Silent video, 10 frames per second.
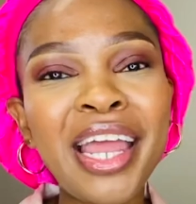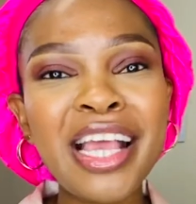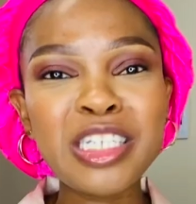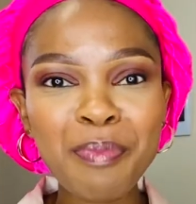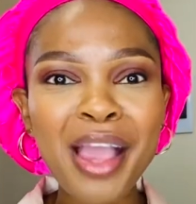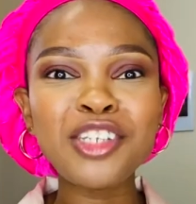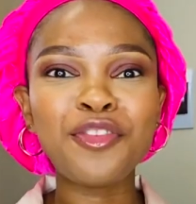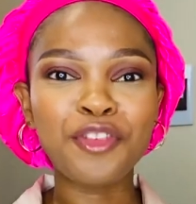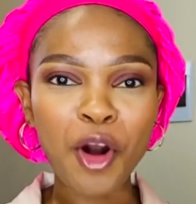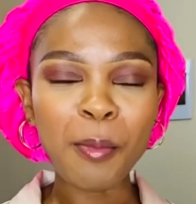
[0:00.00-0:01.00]
expect
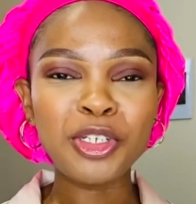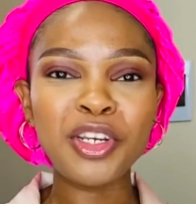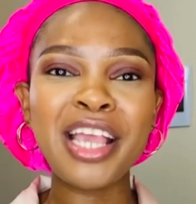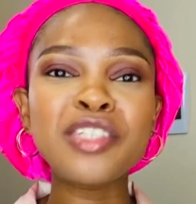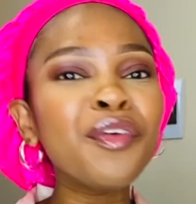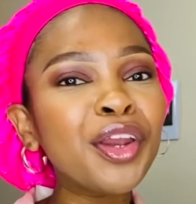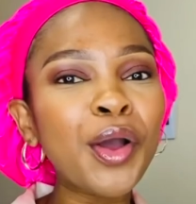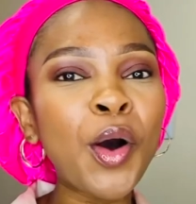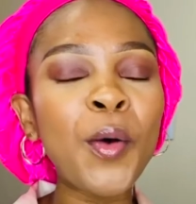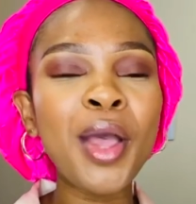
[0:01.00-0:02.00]
from today's
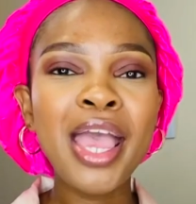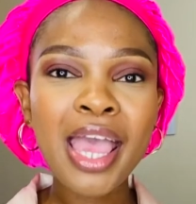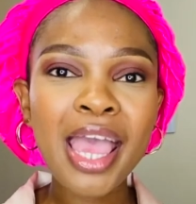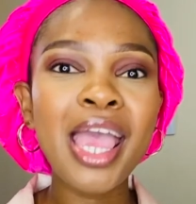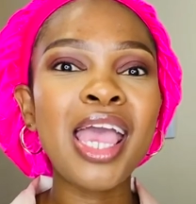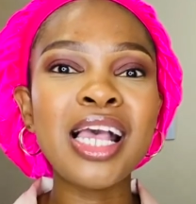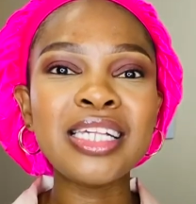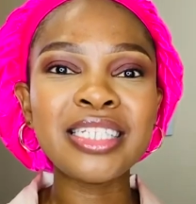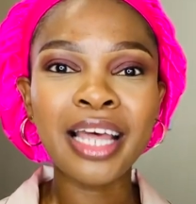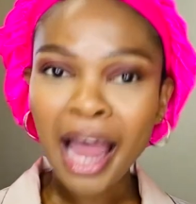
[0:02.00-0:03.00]
video
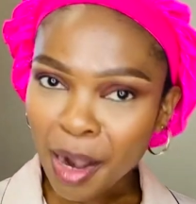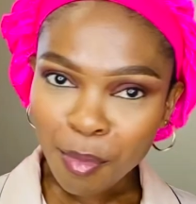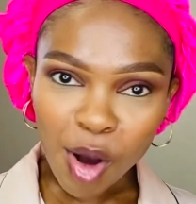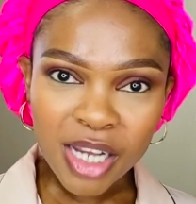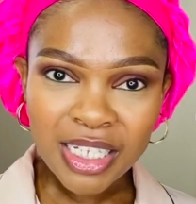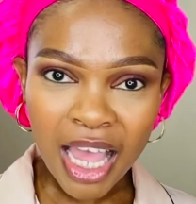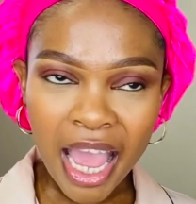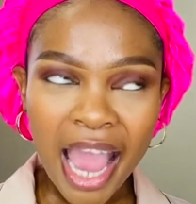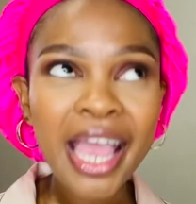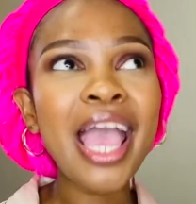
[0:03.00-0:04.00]
is an
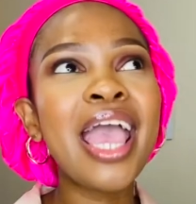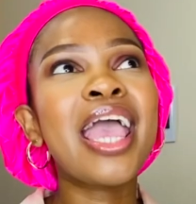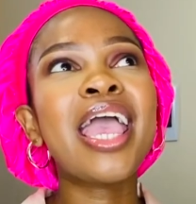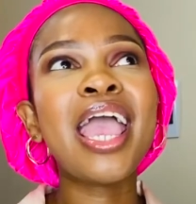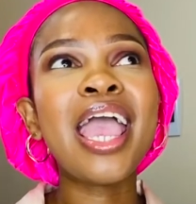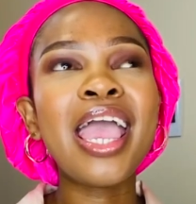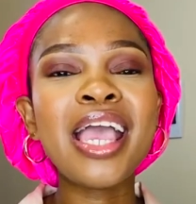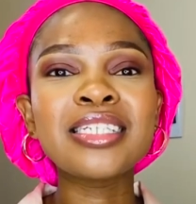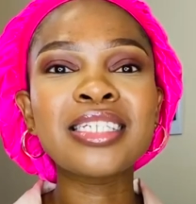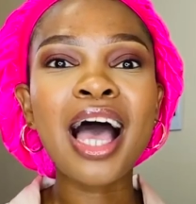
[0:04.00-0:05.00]
unboxing,
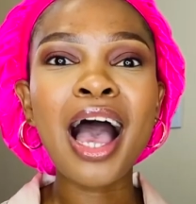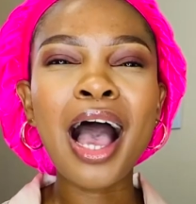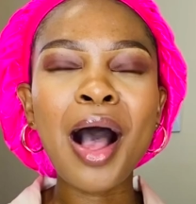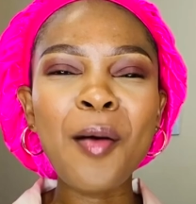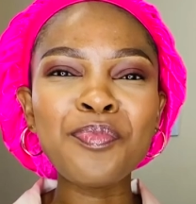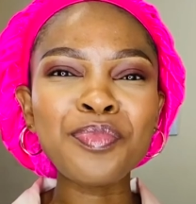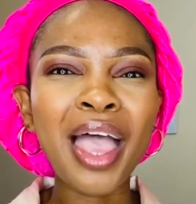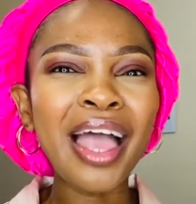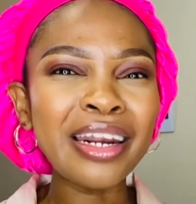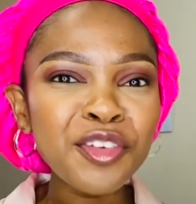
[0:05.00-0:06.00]
is a
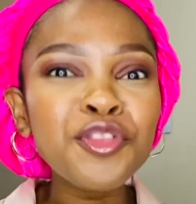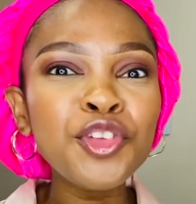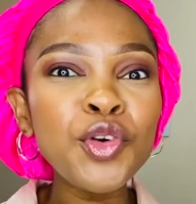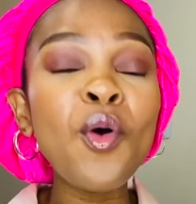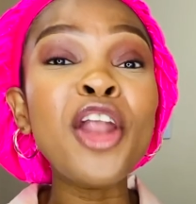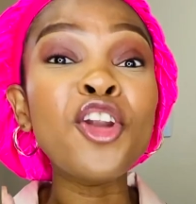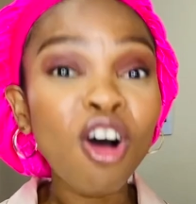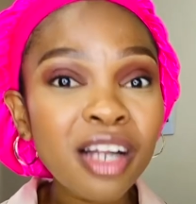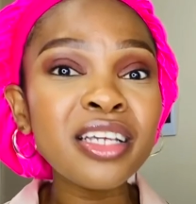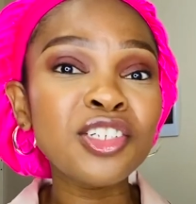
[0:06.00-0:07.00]
review, an
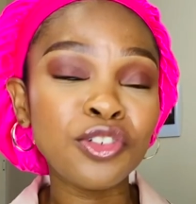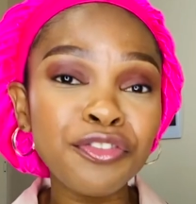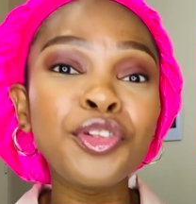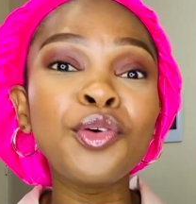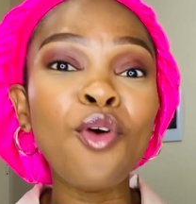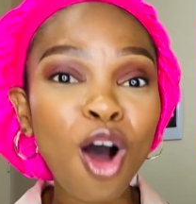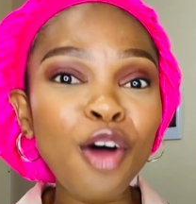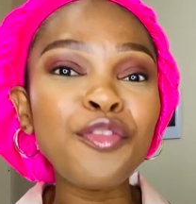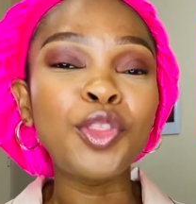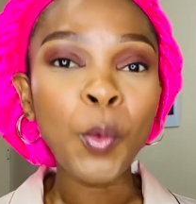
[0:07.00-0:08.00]
honest review
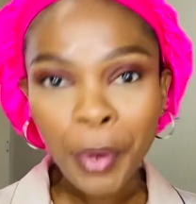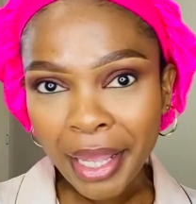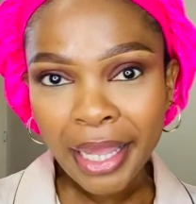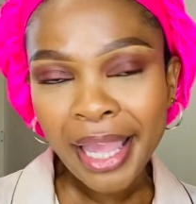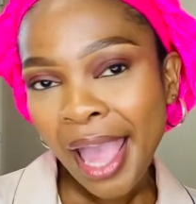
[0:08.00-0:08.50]
of the wig,